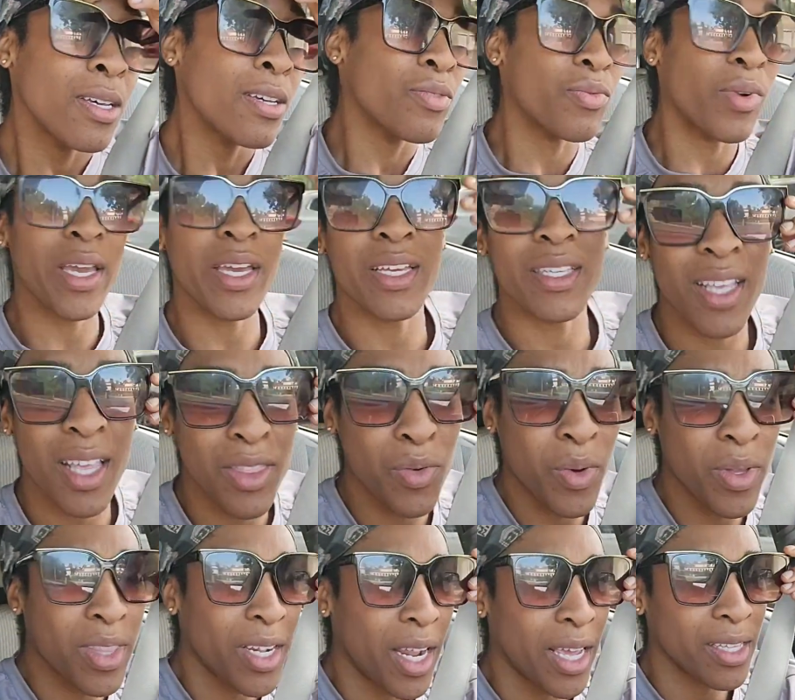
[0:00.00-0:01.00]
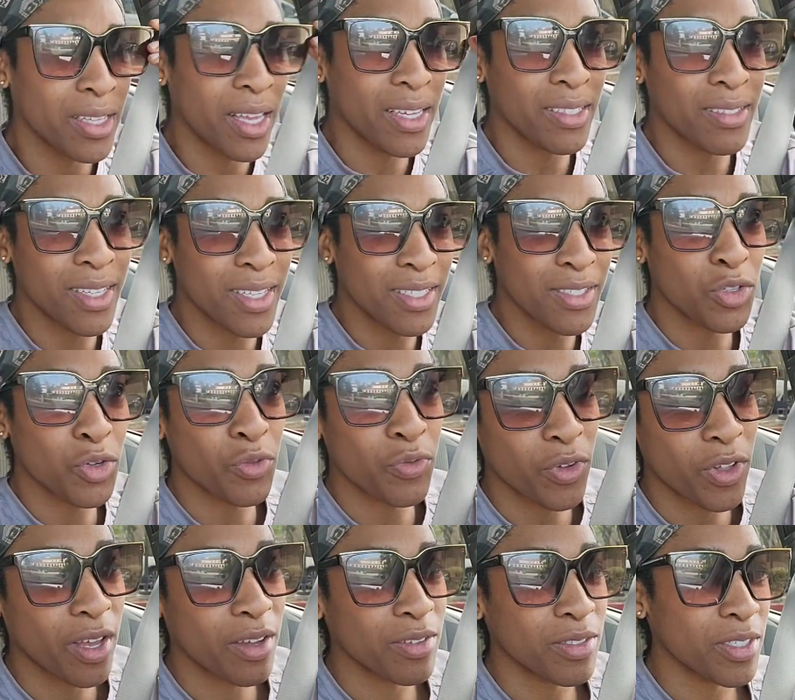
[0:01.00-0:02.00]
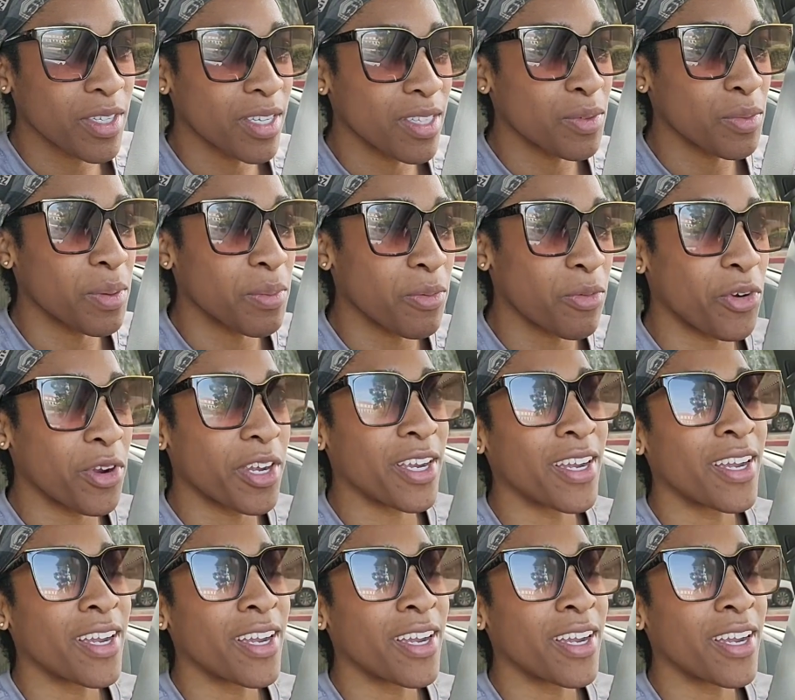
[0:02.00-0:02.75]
right? Is that the one that I like didn't do a full out until like the week before?